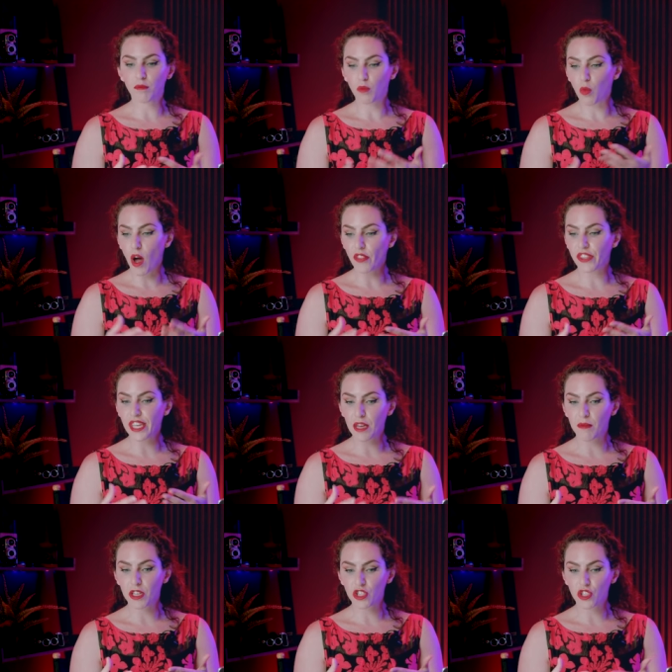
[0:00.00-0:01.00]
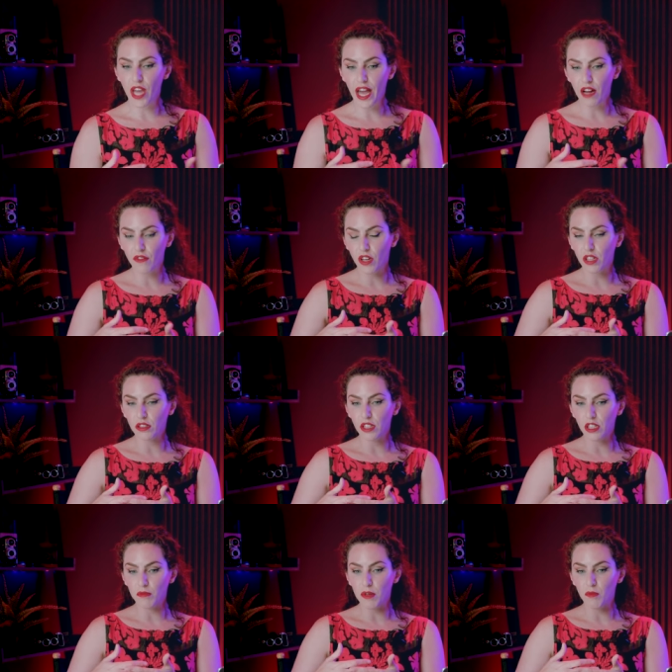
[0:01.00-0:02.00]
want the image to have a
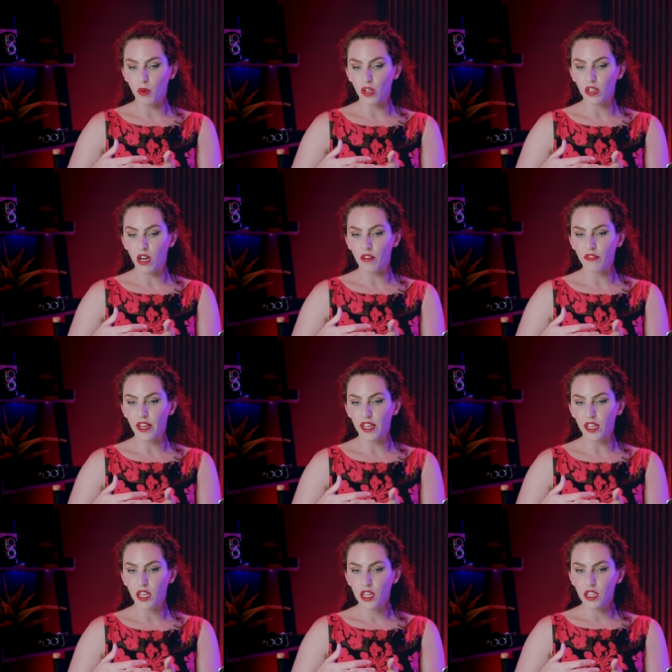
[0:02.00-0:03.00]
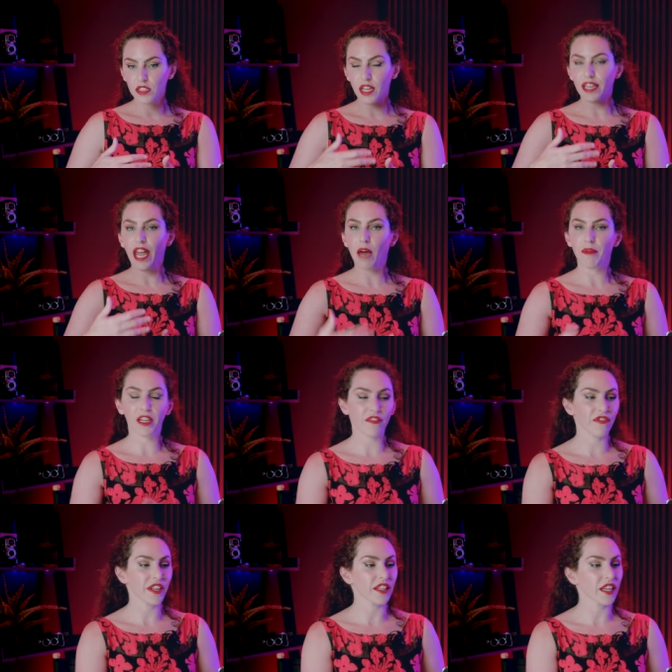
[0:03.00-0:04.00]
little bit more of a dynamic
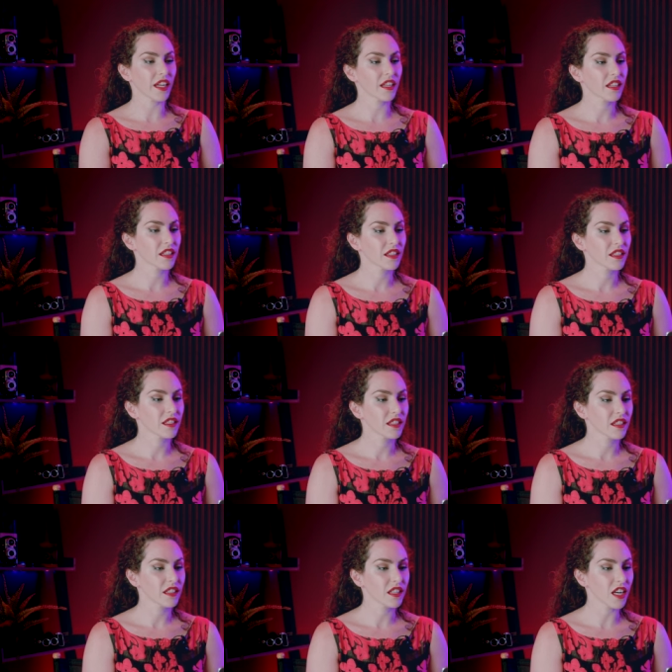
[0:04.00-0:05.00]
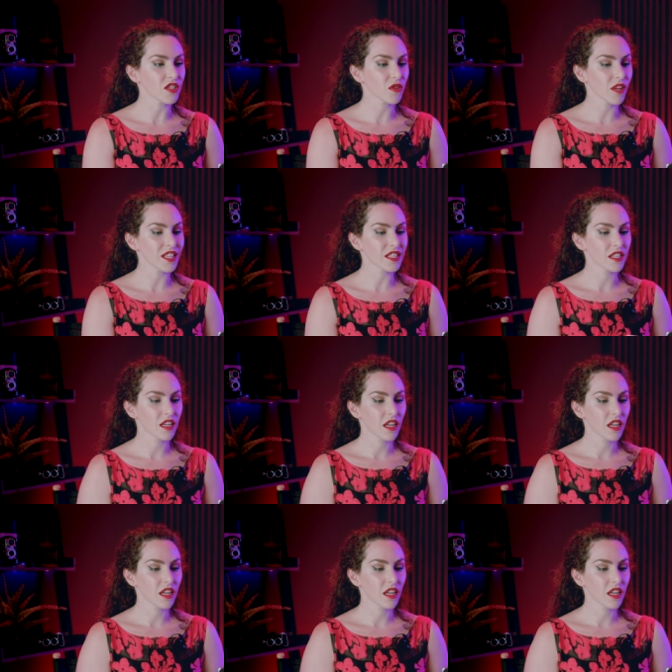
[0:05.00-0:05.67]
feeling. All right, so let's